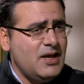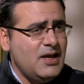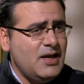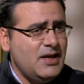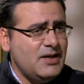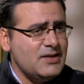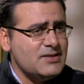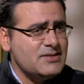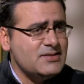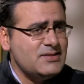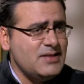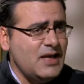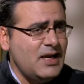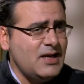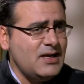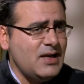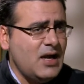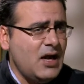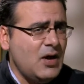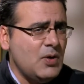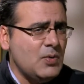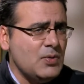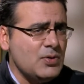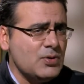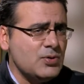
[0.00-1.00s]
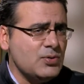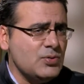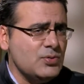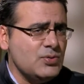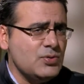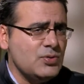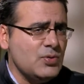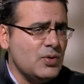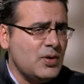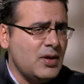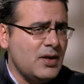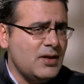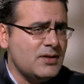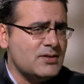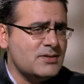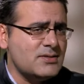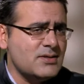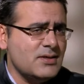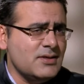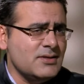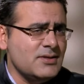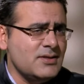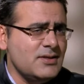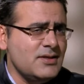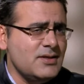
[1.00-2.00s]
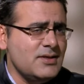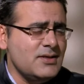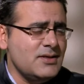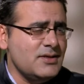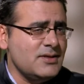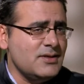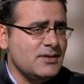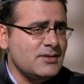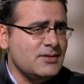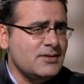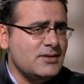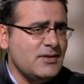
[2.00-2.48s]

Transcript: is that how you look at the